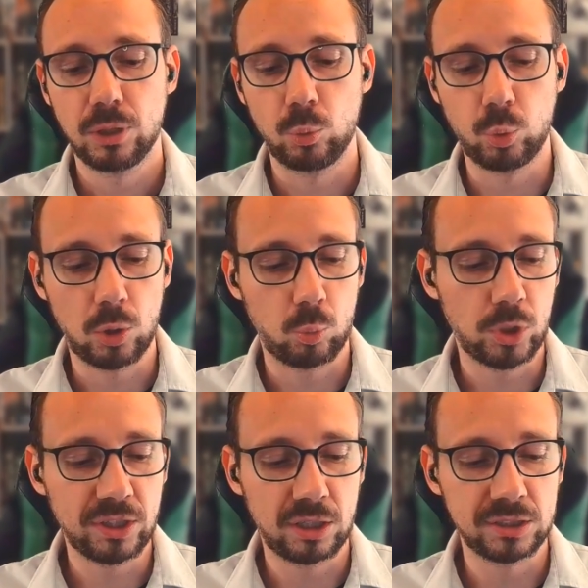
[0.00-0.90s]

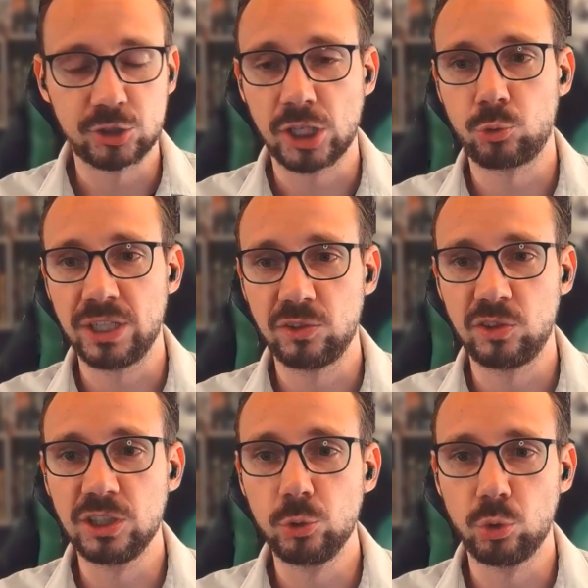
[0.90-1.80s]
what are the trends
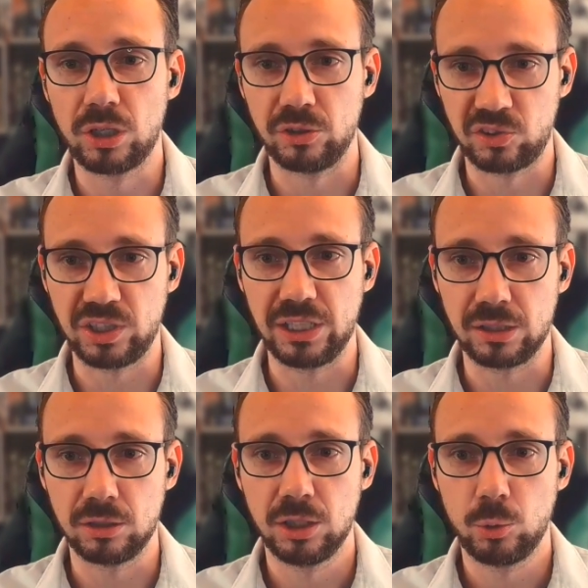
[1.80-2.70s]
you are
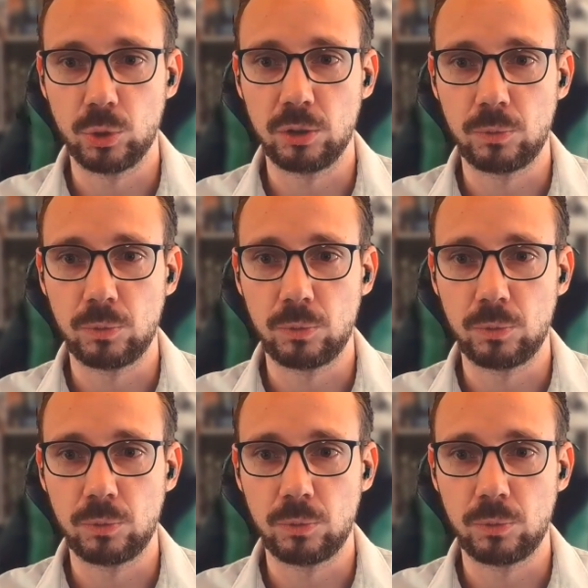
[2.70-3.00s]
seeing where